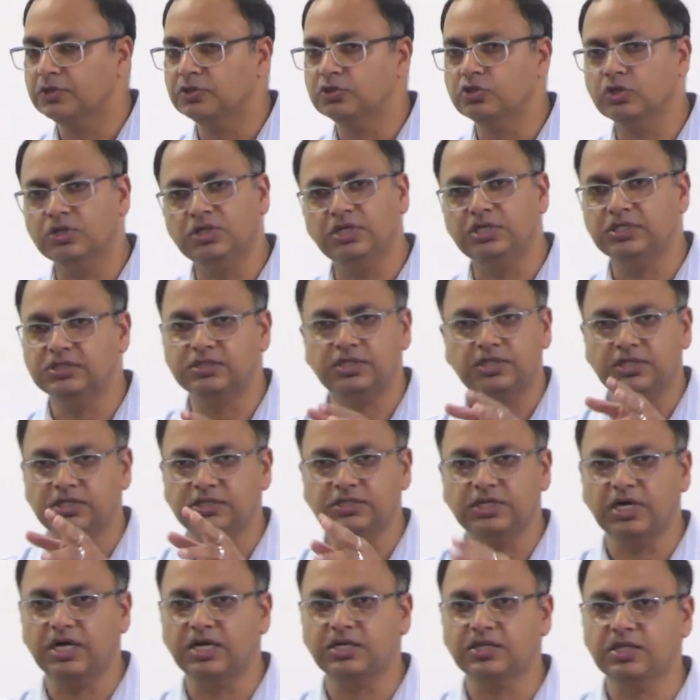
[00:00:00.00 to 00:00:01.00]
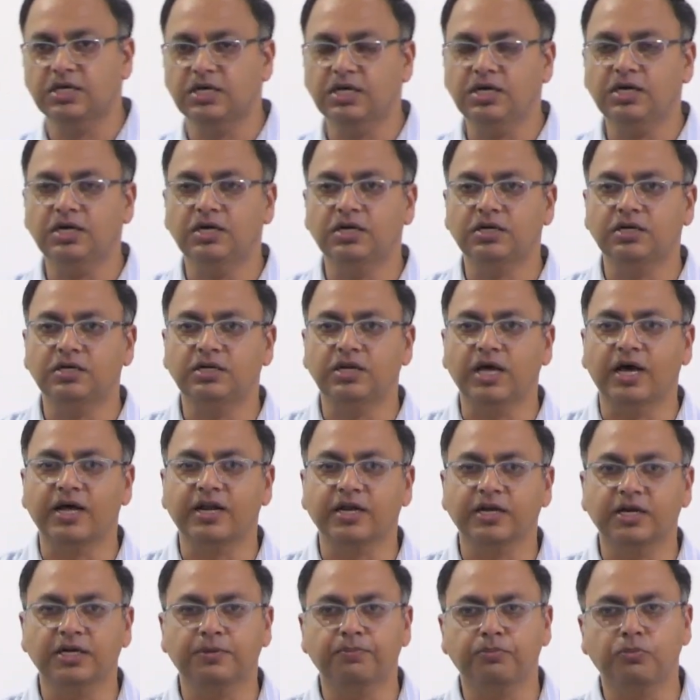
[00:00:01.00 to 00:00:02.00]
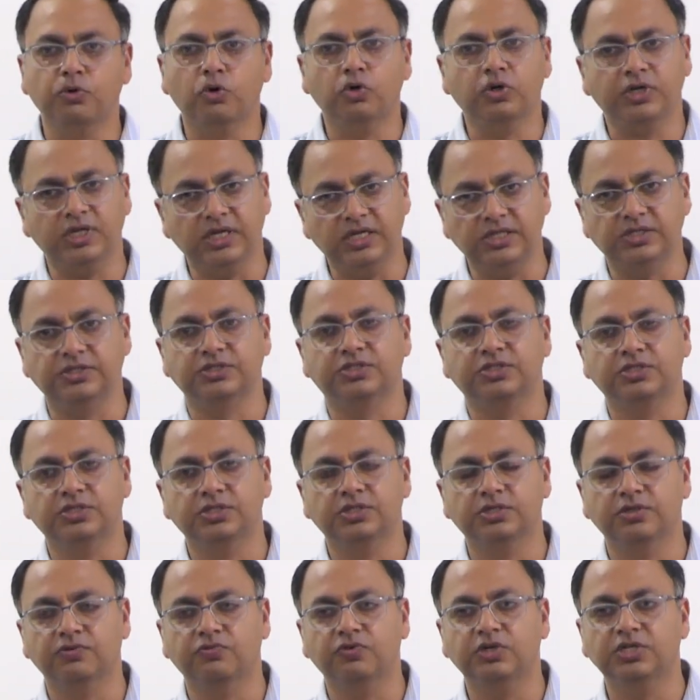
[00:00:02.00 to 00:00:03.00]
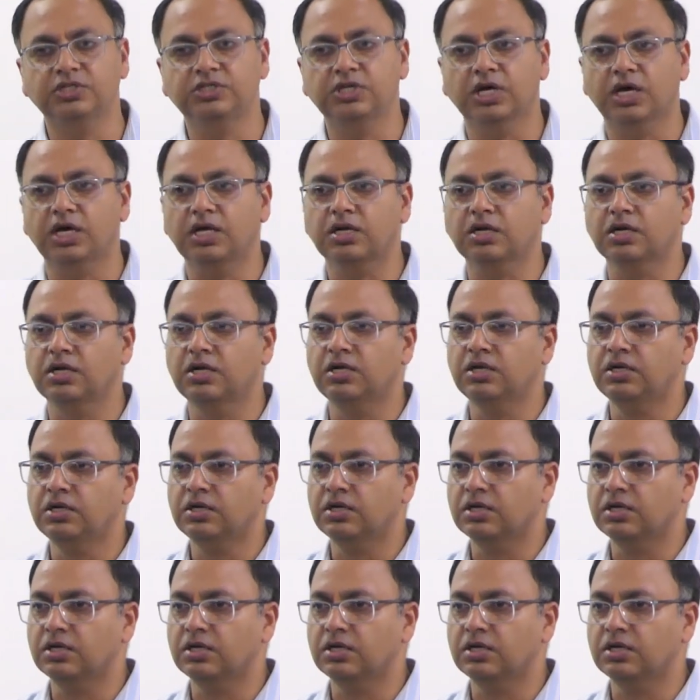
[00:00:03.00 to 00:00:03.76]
So these are the target proteins which are